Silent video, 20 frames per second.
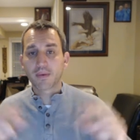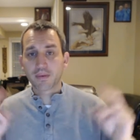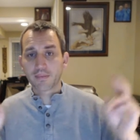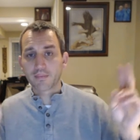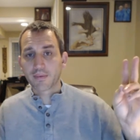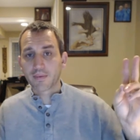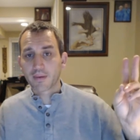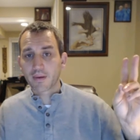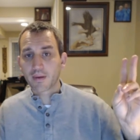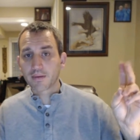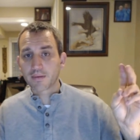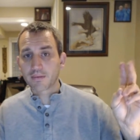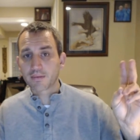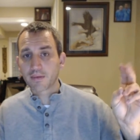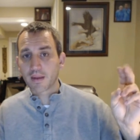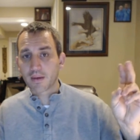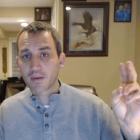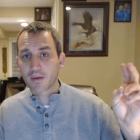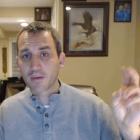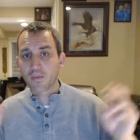what you know, I
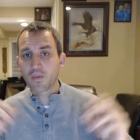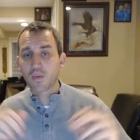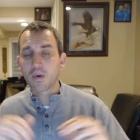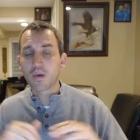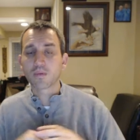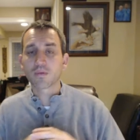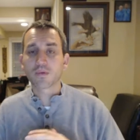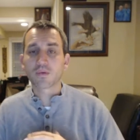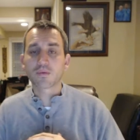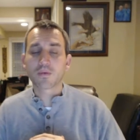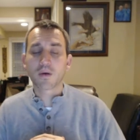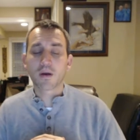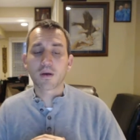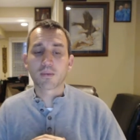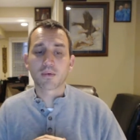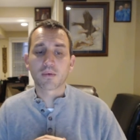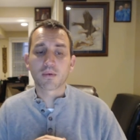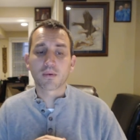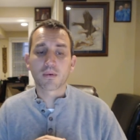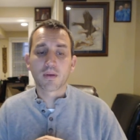use that quotes
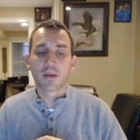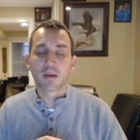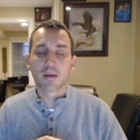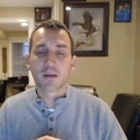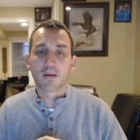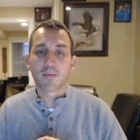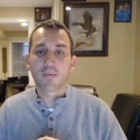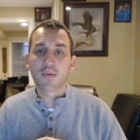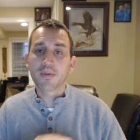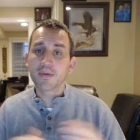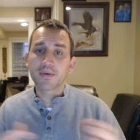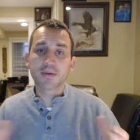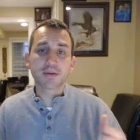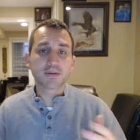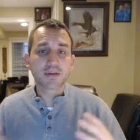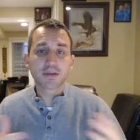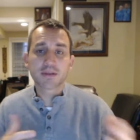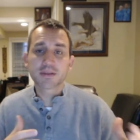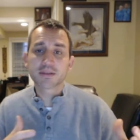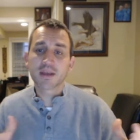trouble, then they're
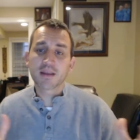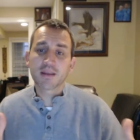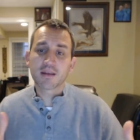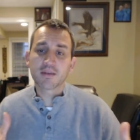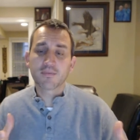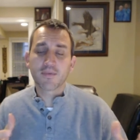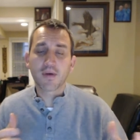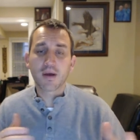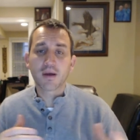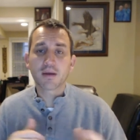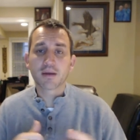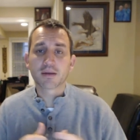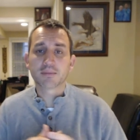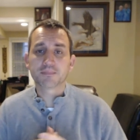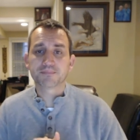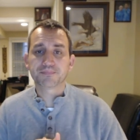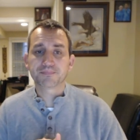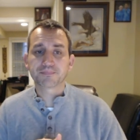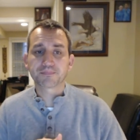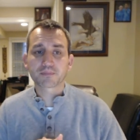just going to say that's
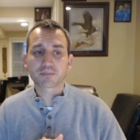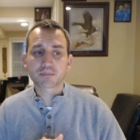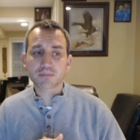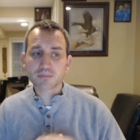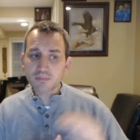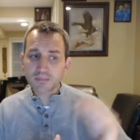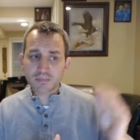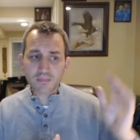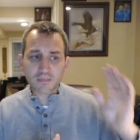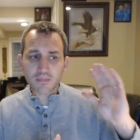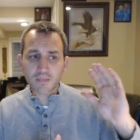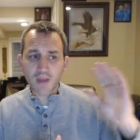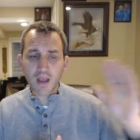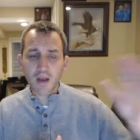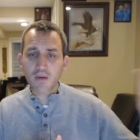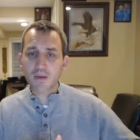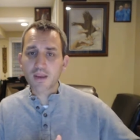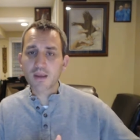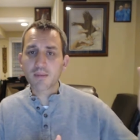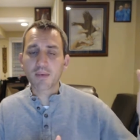fine.
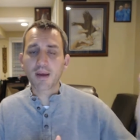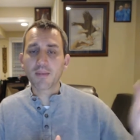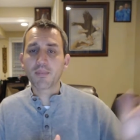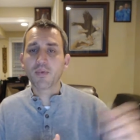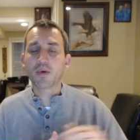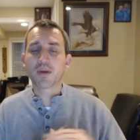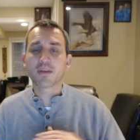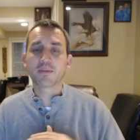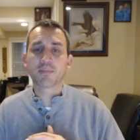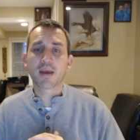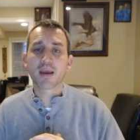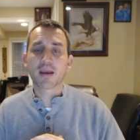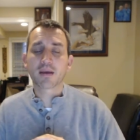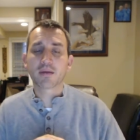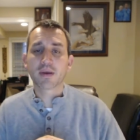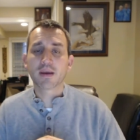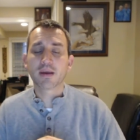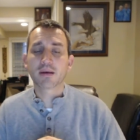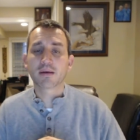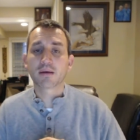I'll get my points
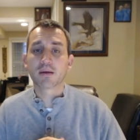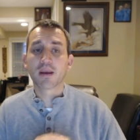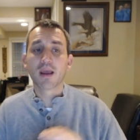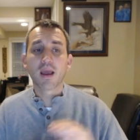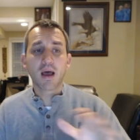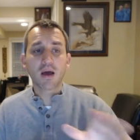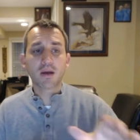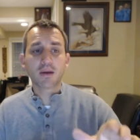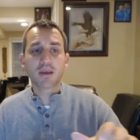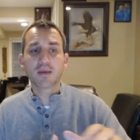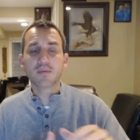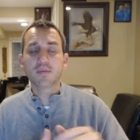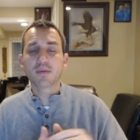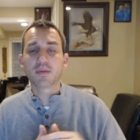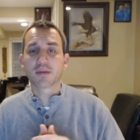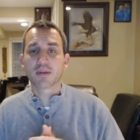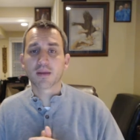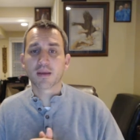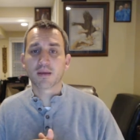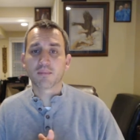back later. I'll give you
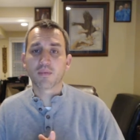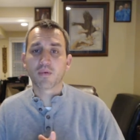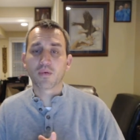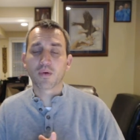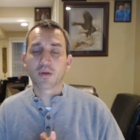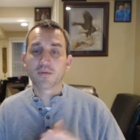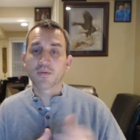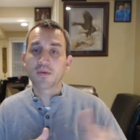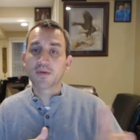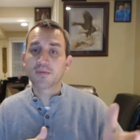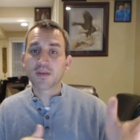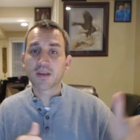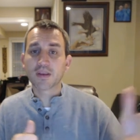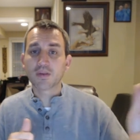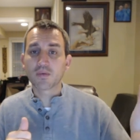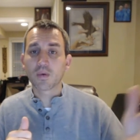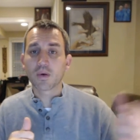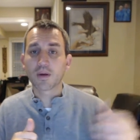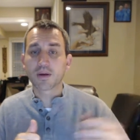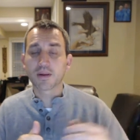the 10 points,
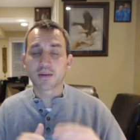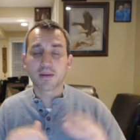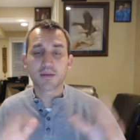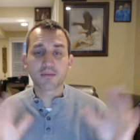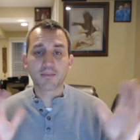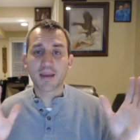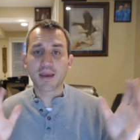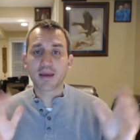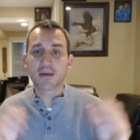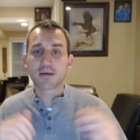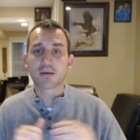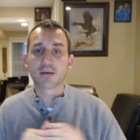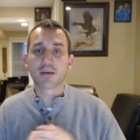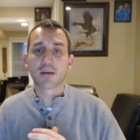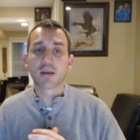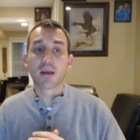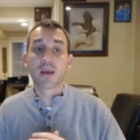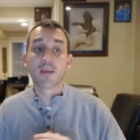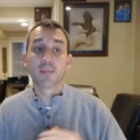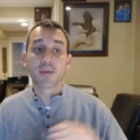15, 20. It doesn't matter
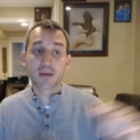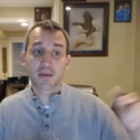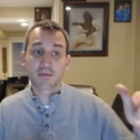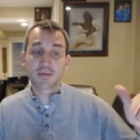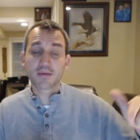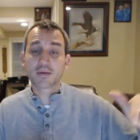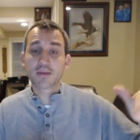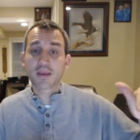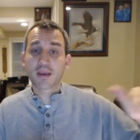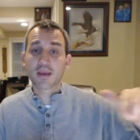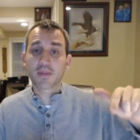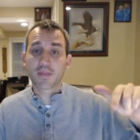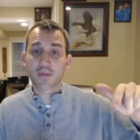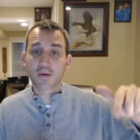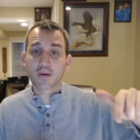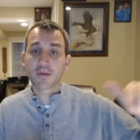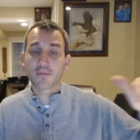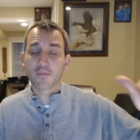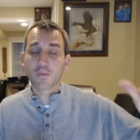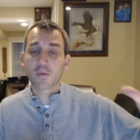because they'll take
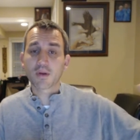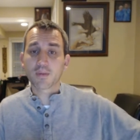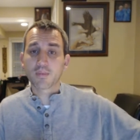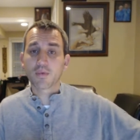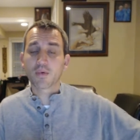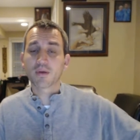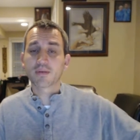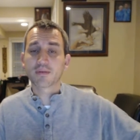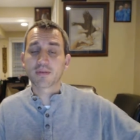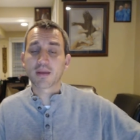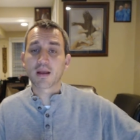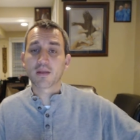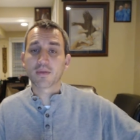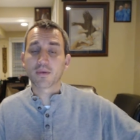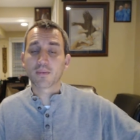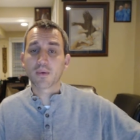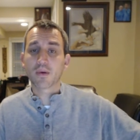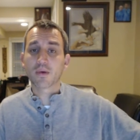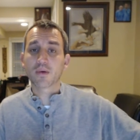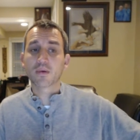30, 40 points down
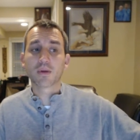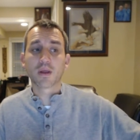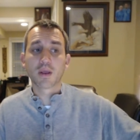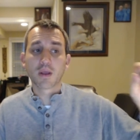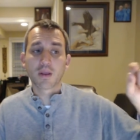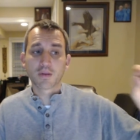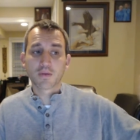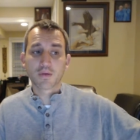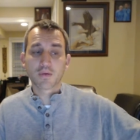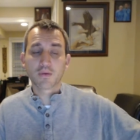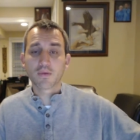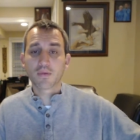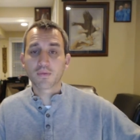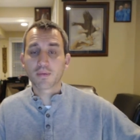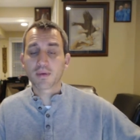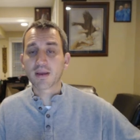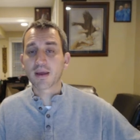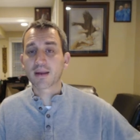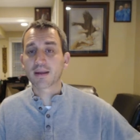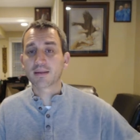the road, two,
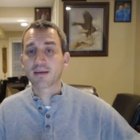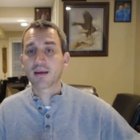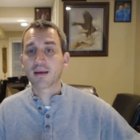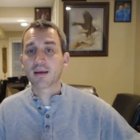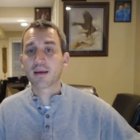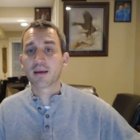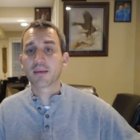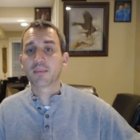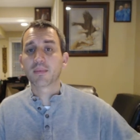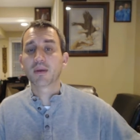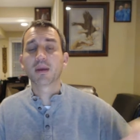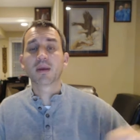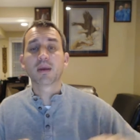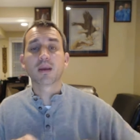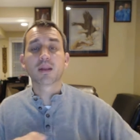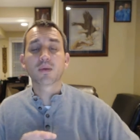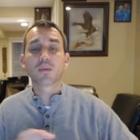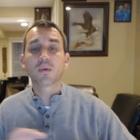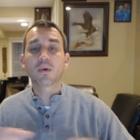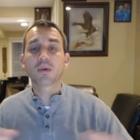three at a time,
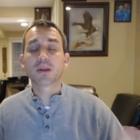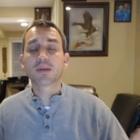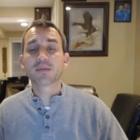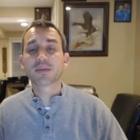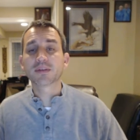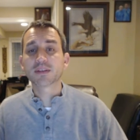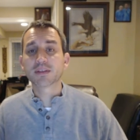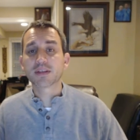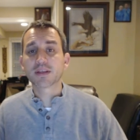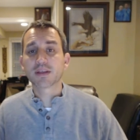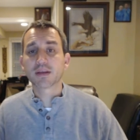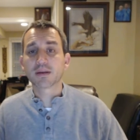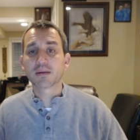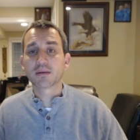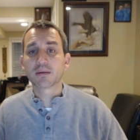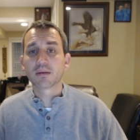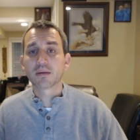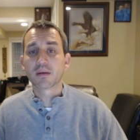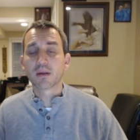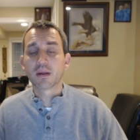and you won't even see it.
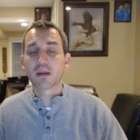